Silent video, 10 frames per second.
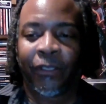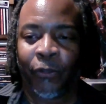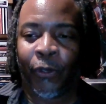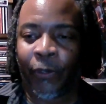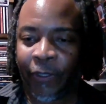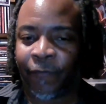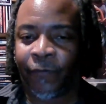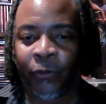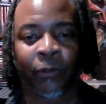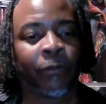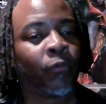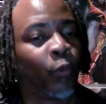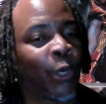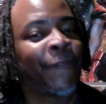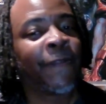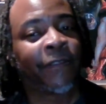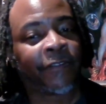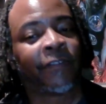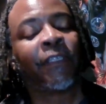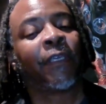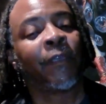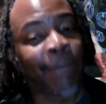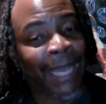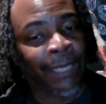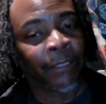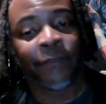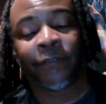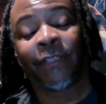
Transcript: If you're one that's seeking balance,